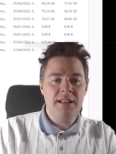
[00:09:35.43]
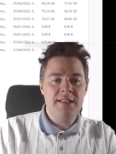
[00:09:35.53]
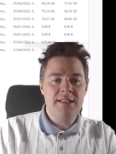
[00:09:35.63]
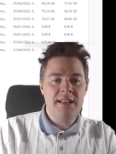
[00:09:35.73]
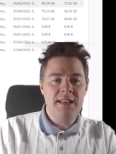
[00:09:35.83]

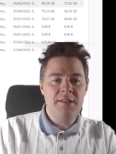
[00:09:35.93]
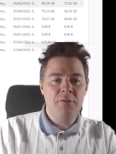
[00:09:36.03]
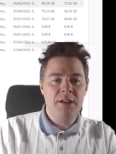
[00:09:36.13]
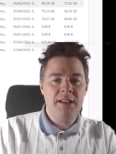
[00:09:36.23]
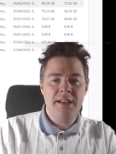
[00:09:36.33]
Let's say
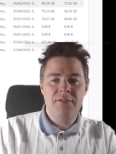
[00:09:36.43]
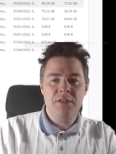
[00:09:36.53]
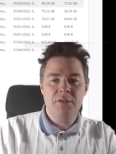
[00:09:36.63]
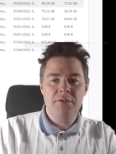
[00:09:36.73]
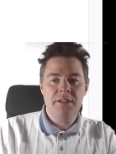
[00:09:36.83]
one I
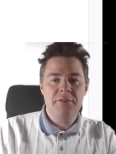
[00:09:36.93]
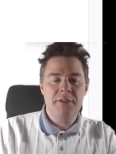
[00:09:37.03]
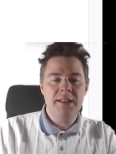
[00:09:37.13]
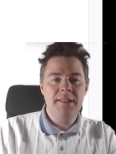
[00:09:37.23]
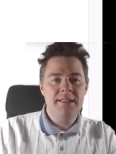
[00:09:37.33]
haven't already run.